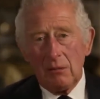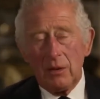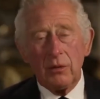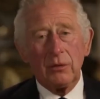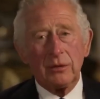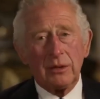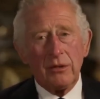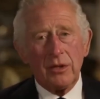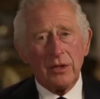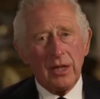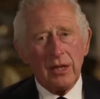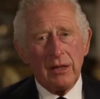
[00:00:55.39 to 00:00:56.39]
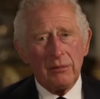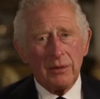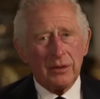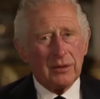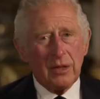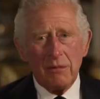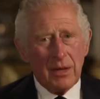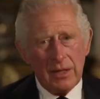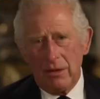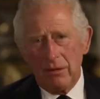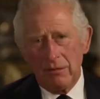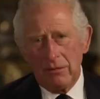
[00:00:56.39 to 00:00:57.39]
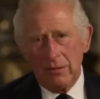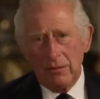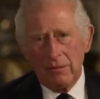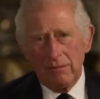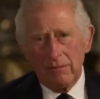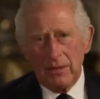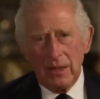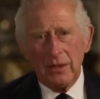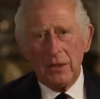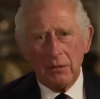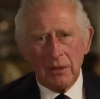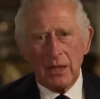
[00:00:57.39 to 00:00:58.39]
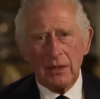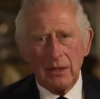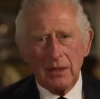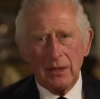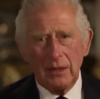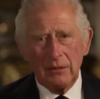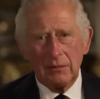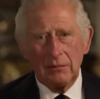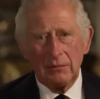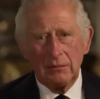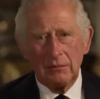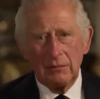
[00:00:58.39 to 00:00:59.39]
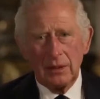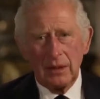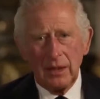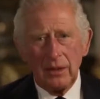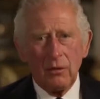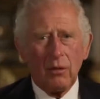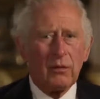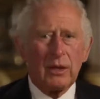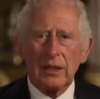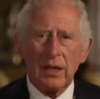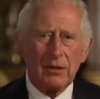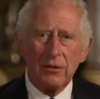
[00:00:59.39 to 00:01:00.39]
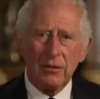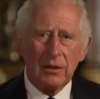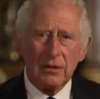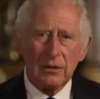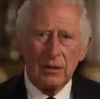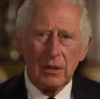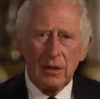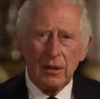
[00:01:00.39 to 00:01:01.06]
we also share with so many of you in the United Kingdom, in all the countries